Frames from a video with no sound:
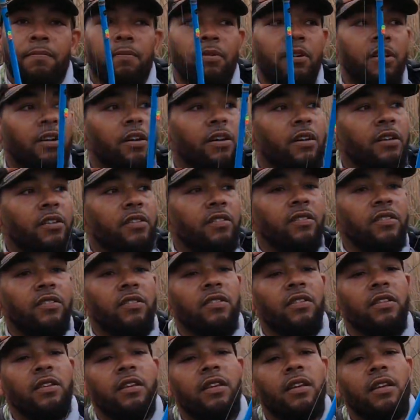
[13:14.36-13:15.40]
because
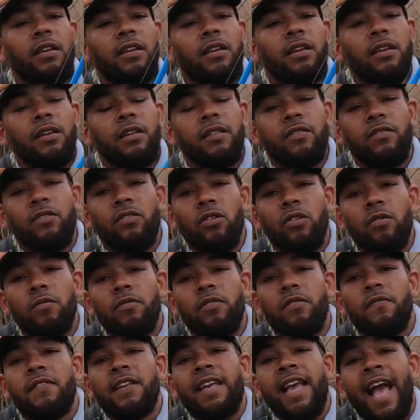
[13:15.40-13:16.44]
in terms
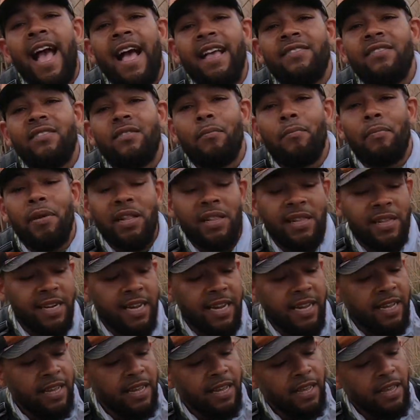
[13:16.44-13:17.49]
of
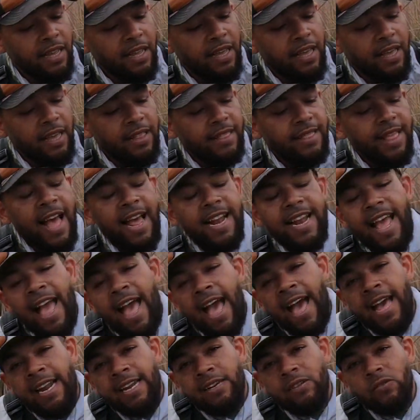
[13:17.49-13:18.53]
castability, that
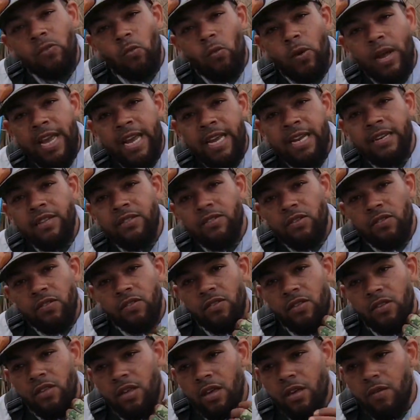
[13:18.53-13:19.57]
added weight
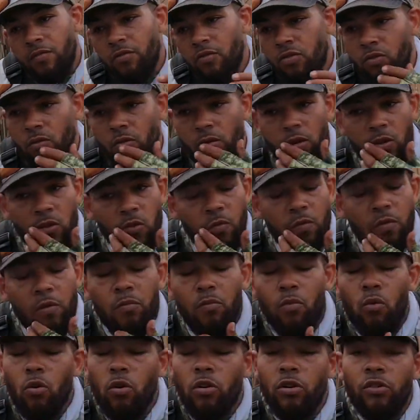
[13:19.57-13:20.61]
just gives you a little bit
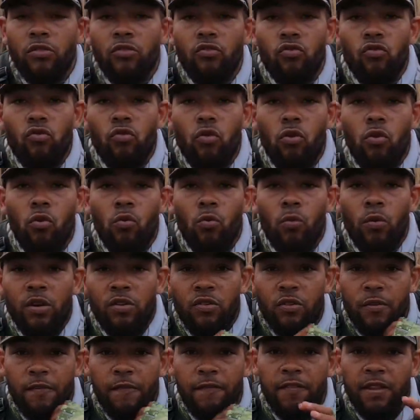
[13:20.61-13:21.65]
more control when
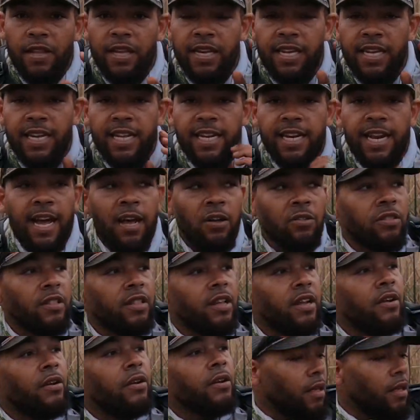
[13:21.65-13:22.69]
you're flicking it out
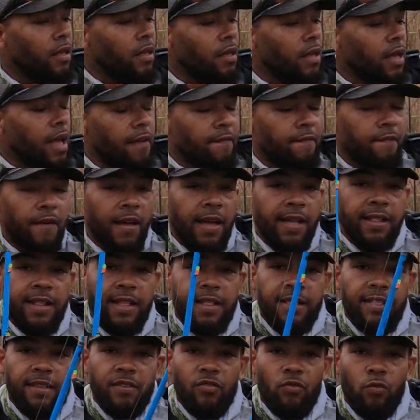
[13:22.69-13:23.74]
there. I find
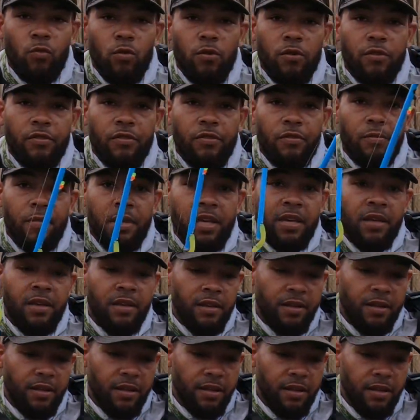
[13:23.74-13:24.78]
that this works for me,
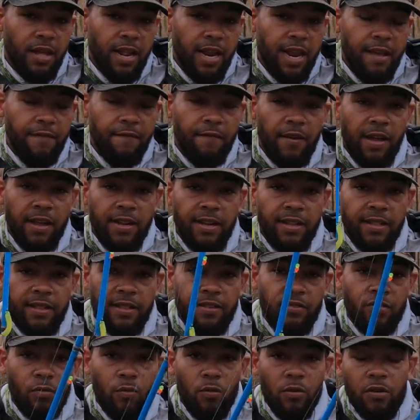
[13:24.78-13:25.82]
and I find that
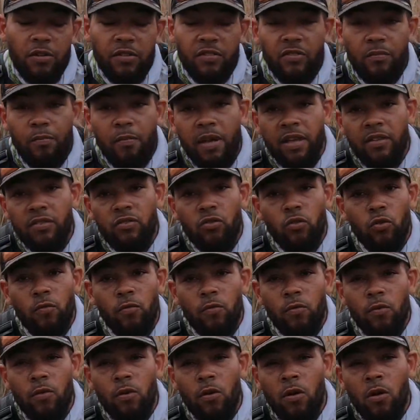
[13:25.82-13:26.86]
this works best
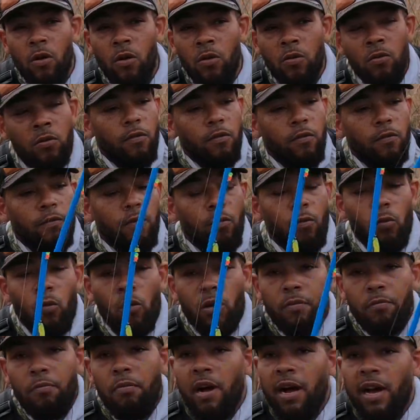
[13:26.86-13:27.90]
overall from
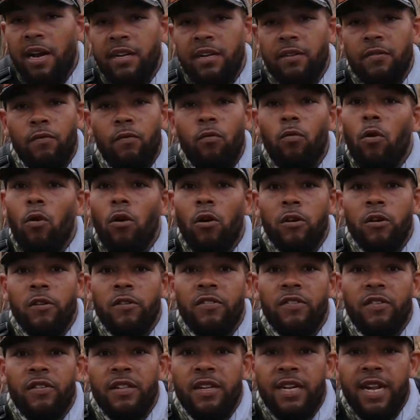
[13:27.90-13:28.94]
one body of water
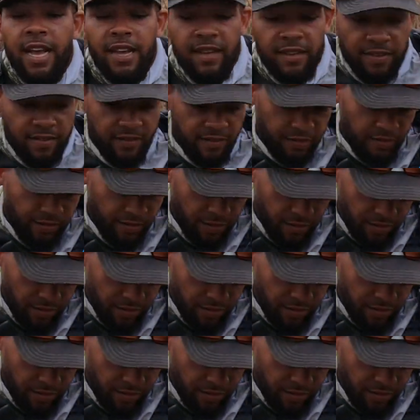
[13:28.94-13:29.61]
to the next.